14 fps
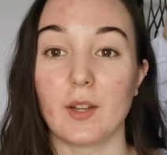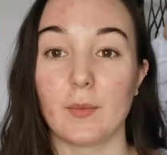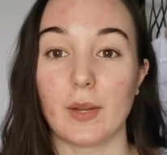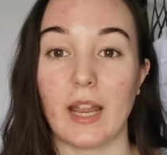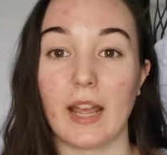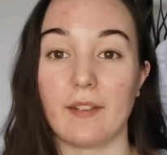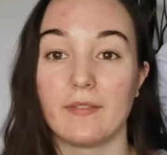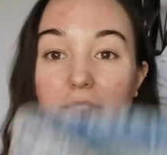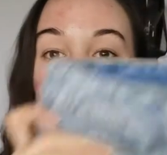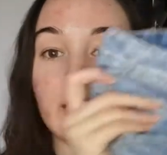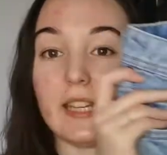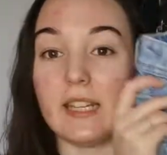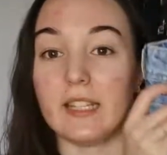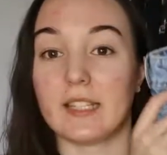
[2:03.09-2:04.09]
up, we have
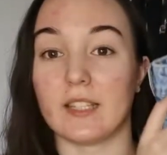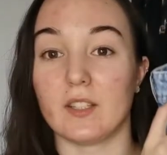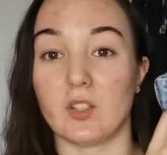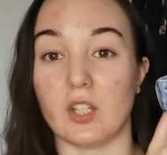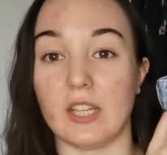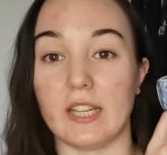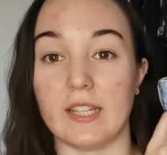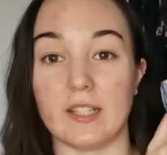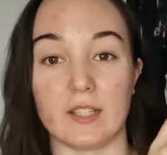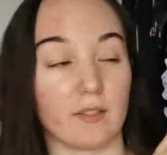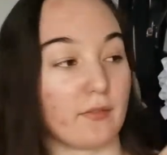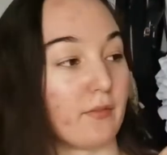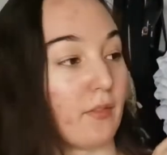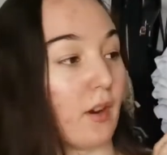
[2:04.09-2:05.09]
these
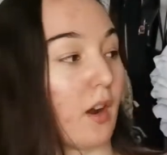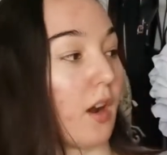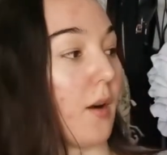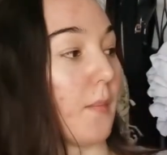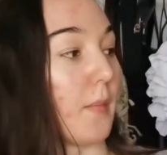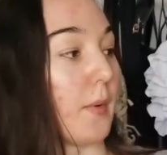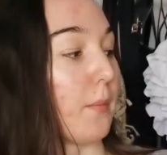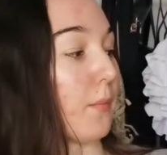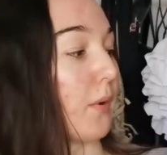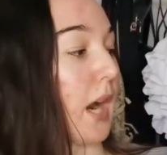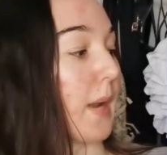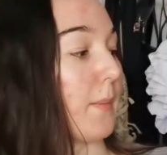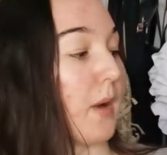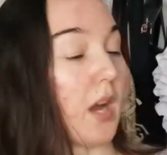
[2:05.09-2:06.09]
jeans from
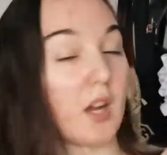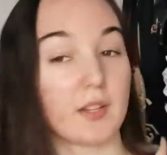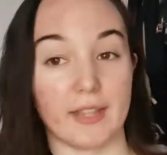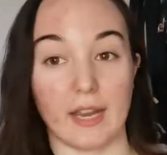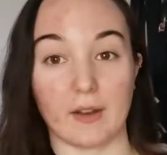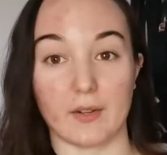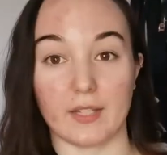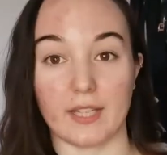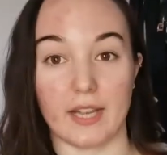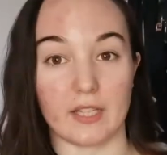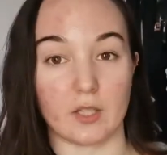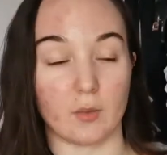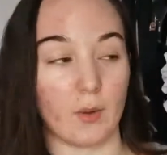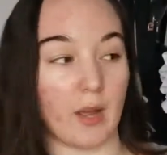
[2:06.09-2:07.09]
Primark. They are a size